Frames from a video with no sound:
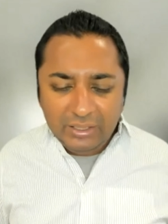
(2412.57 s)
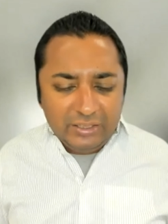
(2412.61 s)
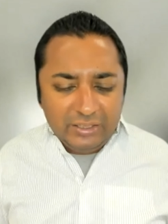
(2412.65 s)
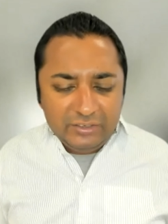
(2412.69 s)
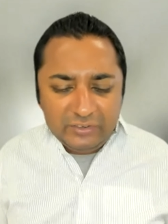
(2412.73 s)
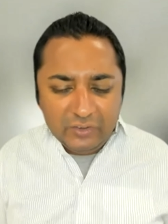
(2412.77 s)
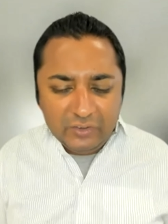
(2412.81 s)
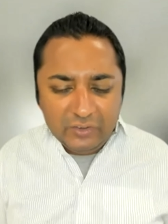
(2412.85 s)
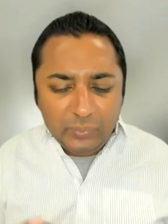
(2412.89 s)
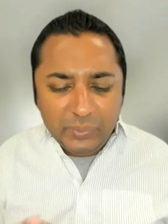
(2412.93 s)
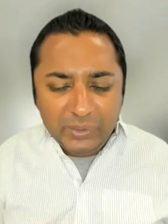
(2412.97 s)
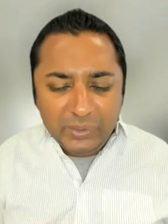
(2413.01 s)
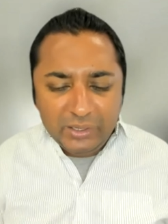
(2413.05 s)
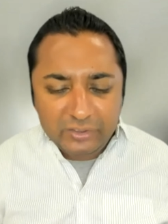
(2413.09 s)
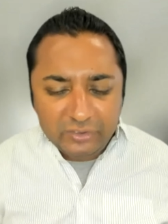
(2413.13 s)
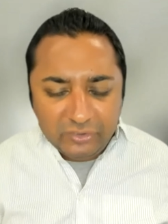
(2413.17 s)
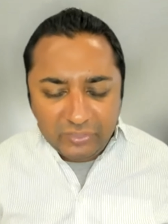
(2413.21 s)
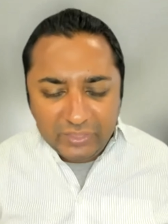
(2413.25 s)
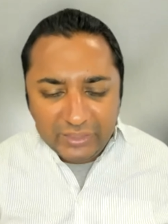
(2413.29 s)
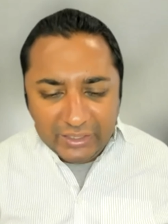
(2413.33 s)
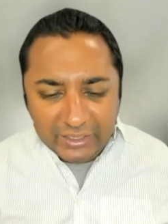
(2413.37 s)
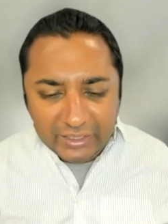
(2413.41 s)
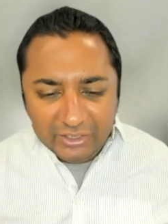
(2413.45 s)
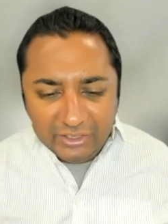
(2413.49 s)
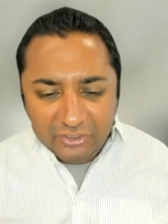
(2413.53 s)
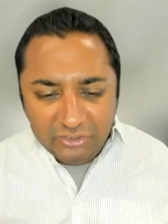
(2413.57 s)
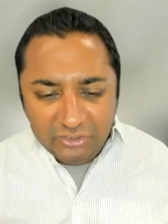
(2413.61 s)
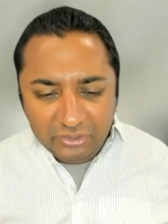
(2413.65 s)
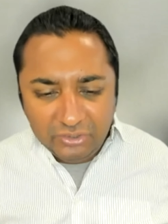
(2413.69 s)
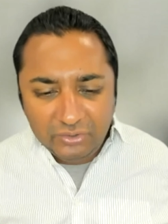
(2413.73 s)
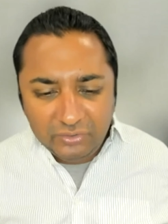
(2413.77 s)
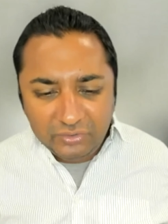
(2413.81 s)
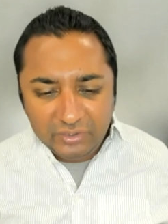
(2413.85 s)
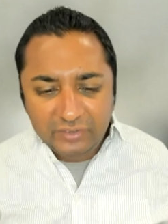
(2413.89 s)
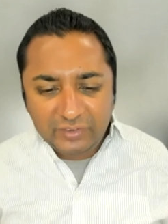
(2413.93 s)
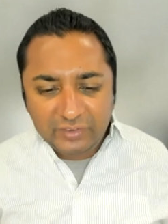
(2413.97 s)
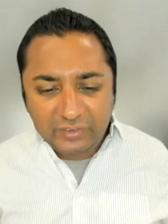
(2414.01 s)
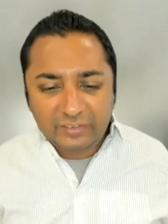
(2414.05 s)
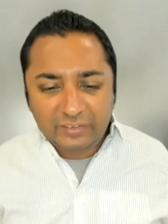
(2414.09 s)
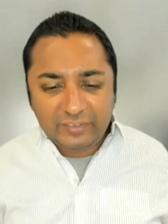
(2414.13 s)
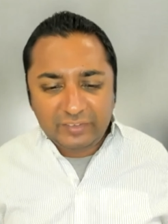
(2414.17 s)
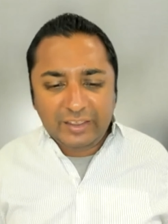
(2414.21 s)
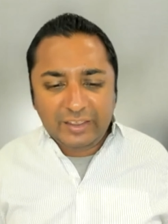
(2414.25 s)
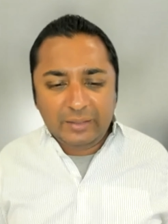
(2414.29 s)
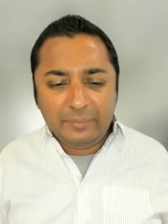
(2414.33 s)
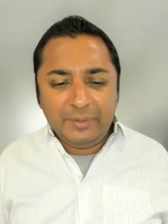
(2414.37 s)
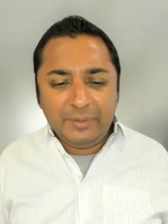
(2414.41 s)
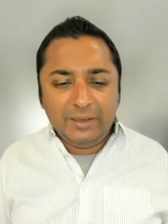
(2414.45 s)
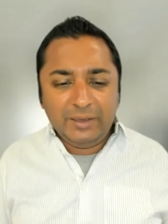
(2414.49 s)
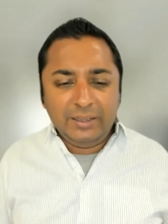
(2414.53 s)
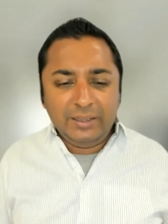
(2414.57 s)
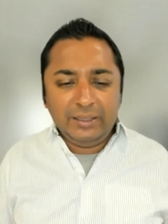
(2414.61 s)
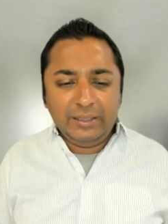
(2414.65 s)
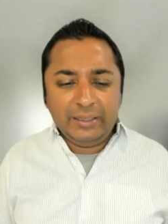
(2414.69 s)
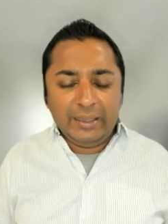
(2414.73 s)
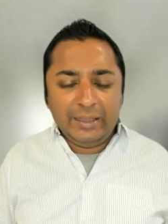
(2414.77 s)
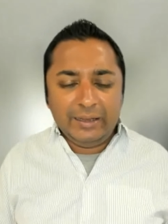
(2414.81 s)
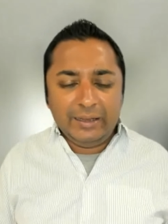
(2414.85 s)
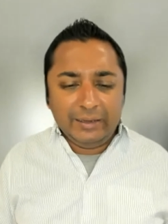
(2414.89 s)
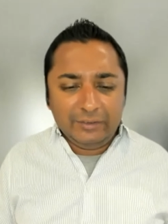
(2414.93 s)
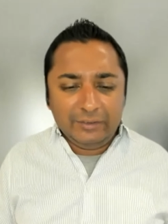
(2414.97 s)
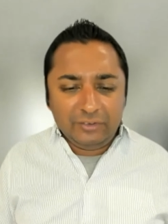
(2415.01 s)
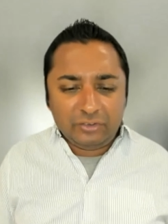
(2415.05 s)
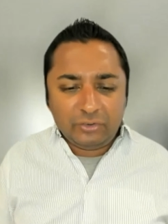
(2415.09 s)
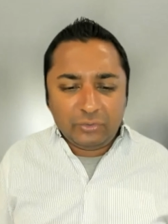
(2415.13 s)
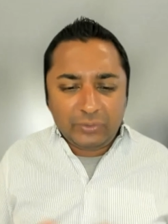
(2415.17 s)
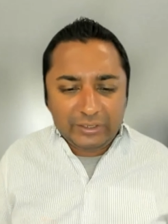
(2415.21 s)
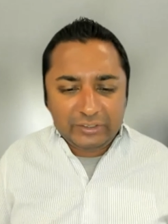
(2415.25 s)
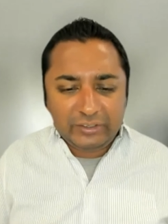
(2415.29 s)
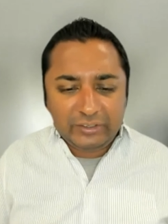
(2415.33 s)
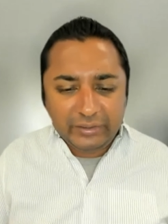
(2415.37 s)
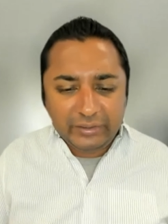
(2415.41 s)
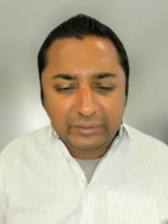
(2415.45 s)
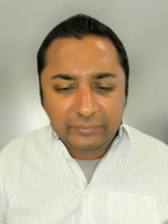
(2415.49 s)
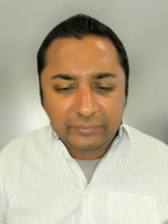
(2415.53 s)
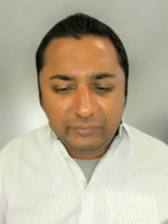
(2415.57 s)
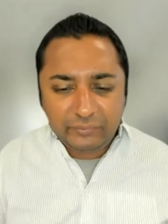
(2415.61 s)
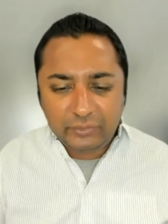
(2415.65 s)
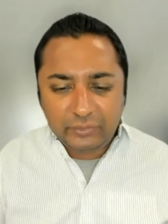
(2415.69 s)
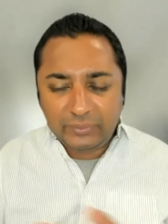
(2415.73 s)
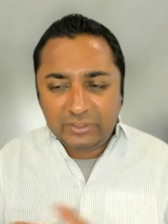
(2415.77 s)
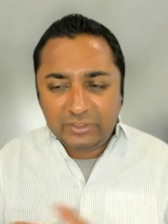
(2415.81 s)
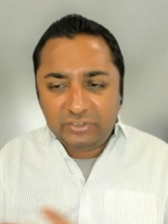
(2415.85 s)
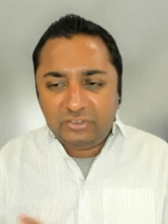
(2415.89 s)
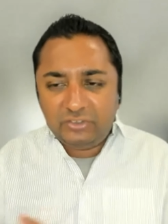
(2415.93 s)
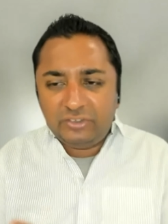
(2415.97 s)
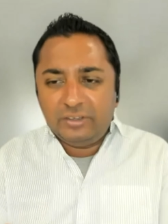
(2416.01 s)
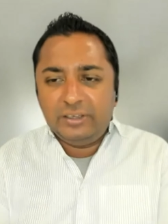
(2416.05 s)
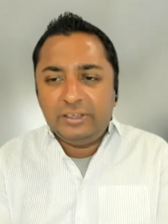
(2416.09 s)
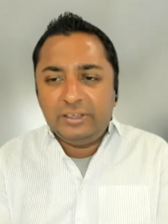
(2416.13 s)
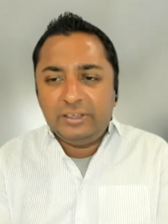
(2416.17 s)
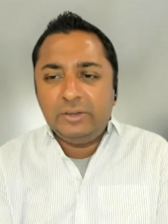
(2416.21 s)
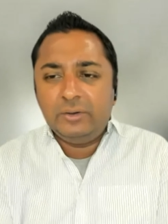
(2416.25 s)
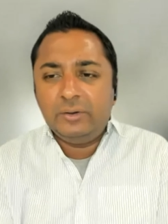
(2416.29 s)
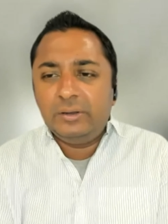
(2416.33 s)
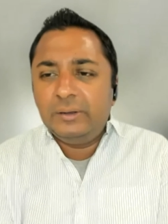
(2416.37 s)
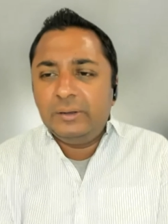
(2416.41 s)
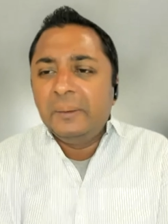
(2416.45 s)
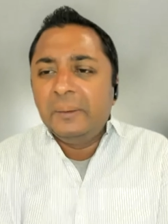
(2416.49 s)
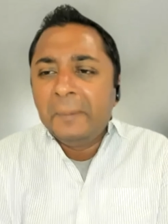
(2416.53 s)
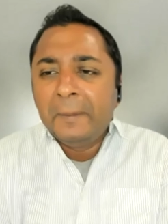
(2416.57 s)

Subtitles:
just because of the issues it's examining and trying to influence China on.